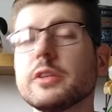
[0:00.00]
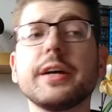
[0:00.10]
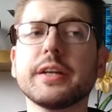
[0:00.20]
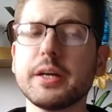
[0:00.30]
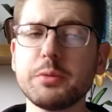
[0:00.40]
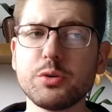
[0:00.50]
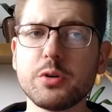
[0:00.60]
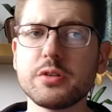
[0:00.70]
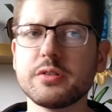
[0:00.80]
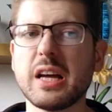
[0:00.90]
and I came
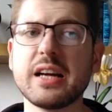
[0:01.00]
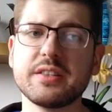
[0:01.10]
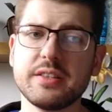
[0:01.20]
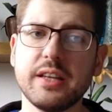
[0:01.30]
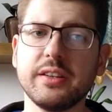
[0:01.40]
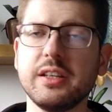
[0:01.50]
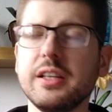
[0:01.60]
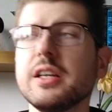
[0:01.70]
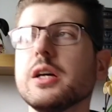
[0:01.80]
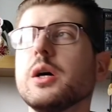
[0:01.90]
across
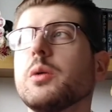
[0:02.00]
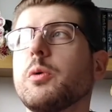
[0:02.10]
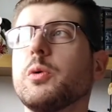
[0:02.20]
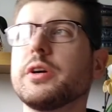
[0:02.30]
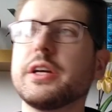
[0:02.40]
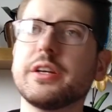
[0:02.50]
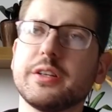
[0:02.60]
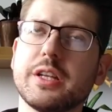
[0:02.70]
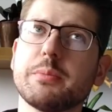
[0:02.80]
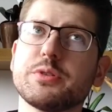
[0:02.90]
accidentally while looking
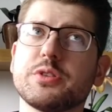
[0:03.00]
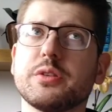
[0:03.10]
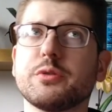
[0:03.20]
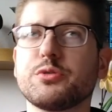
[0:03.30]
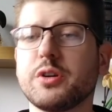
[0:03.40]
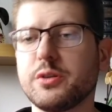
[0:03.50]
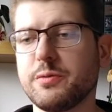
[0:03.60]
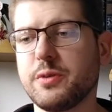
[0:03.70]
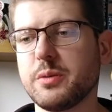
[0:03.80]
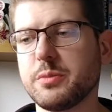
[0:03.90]
on Amazon or trying
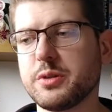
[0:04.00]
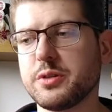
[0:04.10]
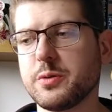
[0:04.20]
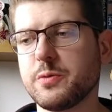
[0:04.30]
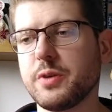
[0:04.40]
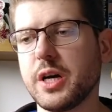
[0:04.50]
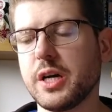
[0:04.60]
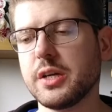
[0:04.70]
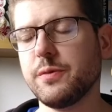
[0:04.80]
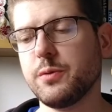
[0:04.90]
to find myself
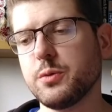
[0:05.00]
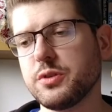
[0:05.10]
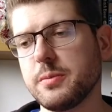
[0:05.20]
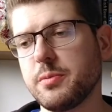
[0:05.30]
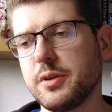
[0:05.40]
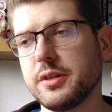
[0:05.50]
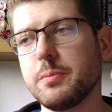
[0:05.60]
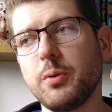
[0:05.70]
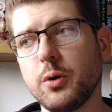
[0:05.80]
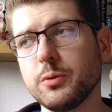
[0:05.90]
a four separator
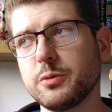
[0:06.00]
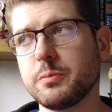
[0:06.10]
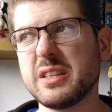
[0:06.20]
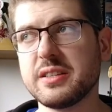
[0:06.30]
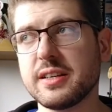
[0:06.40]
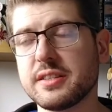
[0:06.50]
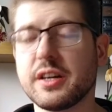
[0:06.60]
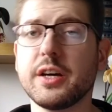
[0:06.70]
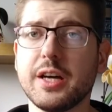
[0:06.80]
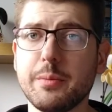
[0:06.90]
pot, which basically is
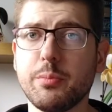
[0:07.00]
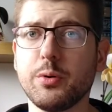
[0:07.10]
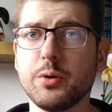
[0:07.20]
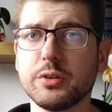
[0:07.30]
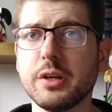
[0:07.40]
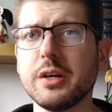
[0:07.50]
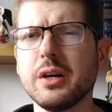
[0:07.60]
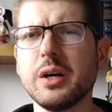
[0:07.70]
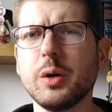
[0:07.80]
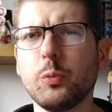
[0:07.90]
like a herb pot,
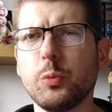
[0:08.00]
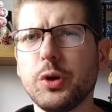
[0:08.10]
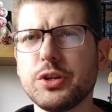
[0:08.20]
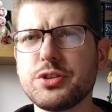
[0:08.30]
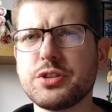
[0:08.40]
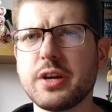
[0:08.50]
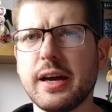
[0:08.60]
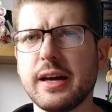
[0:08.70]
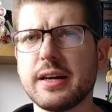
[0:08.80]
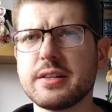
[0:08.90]
which
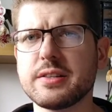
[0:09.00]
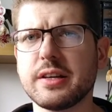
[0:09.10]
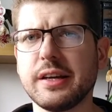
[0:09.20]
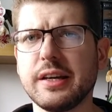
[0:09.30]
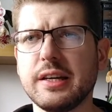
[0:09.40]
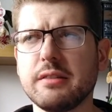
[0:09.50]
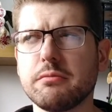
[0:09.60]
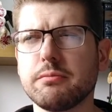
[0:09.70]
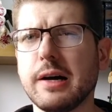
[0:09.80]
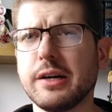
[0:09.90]
has like a,
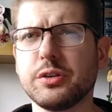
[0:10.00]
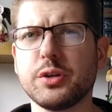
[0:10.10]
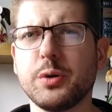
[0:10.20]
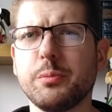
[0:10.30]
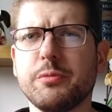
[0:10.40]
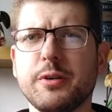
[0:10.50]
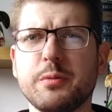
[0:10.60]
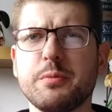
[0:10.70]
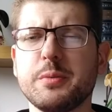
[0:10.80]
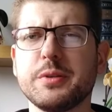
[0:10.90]
I don't know, very
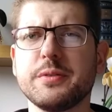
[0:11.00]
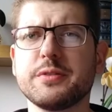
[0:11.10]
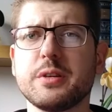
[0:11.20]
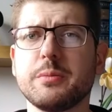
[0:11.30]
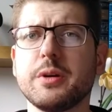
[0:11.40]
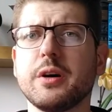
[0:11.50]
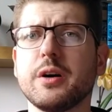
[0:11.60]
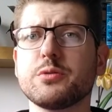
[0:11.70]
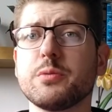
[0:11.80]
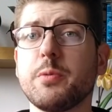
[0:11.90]
primitive
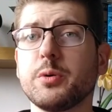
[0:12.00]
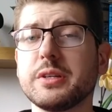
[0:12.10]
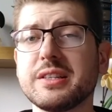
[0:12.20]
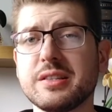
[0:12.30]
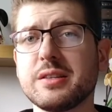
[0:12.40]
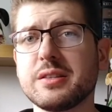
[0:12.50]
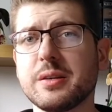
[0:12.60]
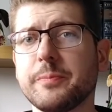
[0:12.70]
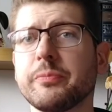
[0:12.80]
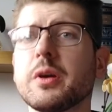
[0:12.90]
semi-hydroponic
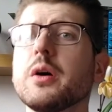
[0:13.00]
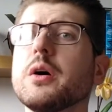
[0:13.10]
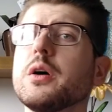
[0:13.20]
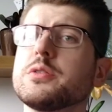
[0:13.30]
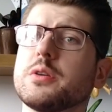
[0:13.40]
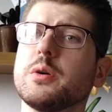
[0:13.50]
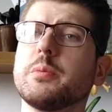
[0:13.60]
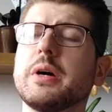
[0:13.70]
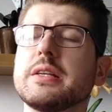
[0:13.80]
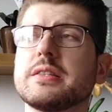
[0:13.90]
system. So
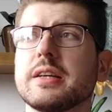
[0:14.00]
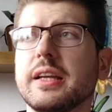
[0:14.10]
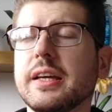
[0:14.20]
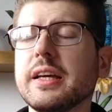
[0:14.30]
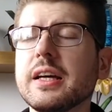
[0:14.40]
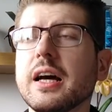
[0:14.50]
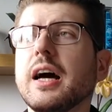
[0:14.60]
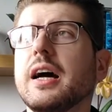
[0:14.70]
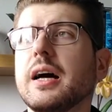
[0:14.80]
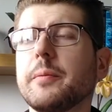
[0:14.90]
basically
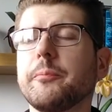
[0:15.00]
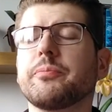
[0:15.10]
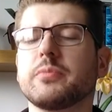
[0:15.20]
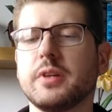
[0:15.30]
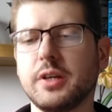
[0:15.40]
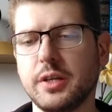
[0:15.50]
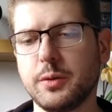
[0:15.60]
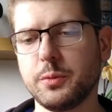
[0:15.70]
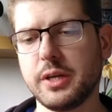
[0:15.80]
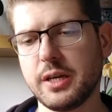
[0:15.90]
um,
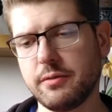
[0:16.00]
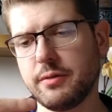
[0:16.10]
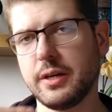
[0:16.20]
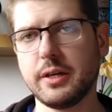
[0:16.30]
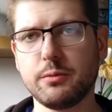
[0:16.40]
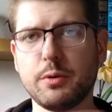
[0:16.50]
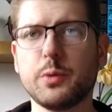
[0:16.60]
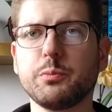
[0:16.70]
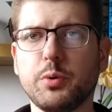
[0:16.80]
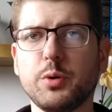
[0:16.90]
you will have a
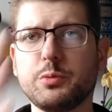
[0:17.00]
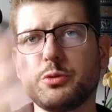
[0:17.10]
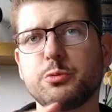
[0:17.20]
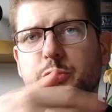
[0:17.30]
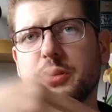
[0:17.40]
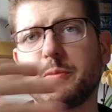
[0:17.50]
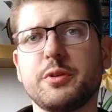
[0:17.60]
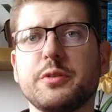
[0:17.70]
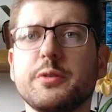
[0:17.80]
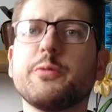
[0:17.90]
round pot which you would
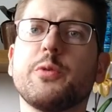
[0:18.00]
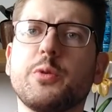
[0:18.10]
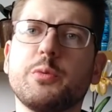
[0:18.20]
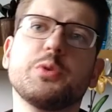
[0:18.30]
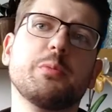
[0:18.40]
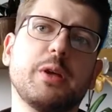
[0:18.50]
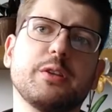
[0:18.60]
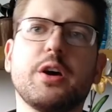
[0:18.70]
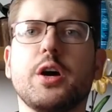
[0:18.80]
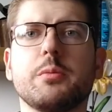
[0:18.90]
separate it before when you
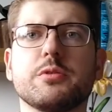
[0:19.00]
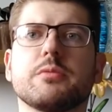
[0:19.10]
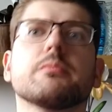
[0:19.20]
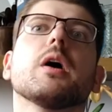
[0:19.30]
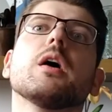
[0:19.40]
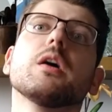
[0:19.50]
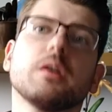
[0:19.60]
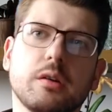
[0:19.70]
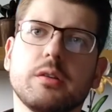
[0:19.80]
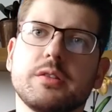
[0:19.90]
plant herbs.
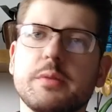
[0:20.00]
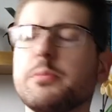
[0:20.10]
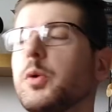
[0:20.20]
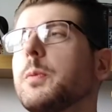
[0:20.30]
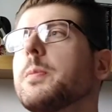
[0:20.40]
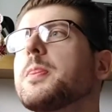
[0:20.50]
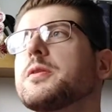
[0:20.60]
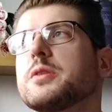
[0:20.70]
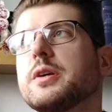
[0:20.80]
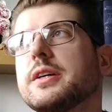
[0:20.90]
Simple.
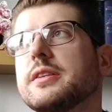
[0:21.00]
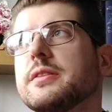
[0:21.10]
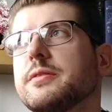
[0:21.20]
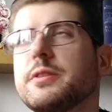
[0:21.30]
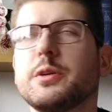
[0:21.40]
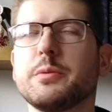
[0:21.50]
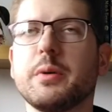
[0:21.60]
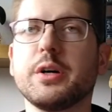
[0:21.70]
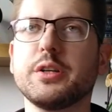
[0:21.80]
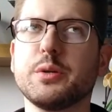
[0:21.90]
So in theory
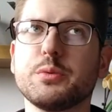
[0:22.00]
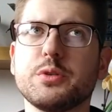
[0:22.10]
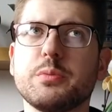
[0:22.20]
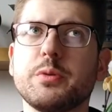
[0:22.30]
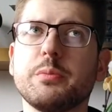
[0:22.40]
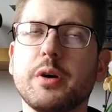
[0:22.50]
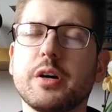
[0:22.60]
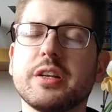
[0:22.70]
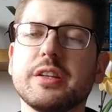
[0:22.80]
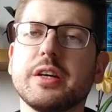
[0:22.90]
my idea was to put
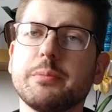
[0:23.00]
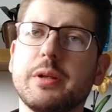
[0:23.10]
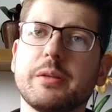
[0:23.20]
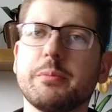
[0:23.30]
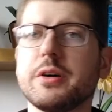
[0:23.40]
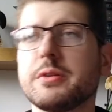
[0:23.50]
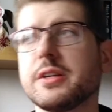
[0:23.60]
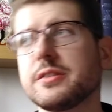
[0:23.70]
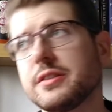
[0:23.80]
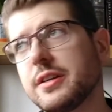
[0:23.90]
bark in there and plant
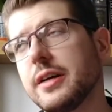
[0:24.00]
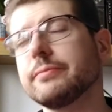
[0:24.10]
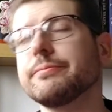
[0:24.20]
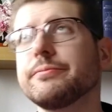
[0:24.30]
plants in there.